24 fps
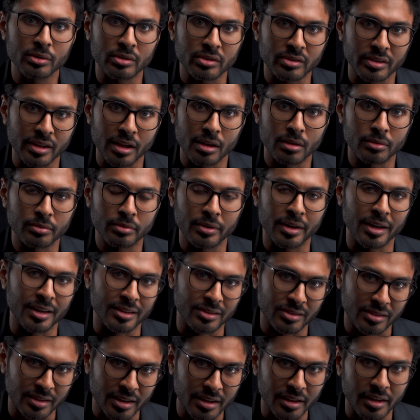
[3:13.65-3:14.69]
yourself a
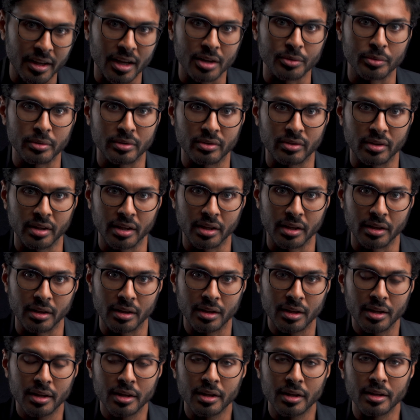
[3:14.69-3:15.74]
skincare routine
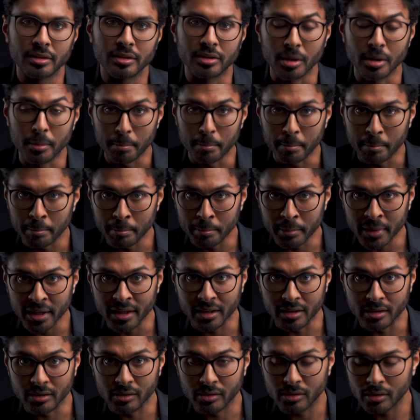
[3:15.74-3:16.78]
that
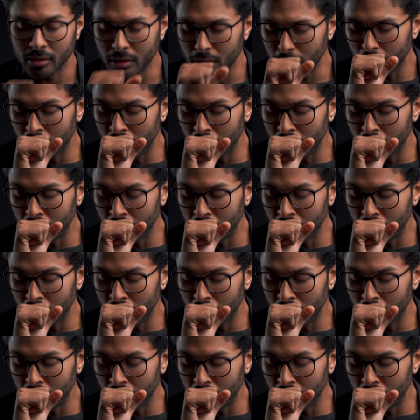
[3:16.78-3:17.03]
means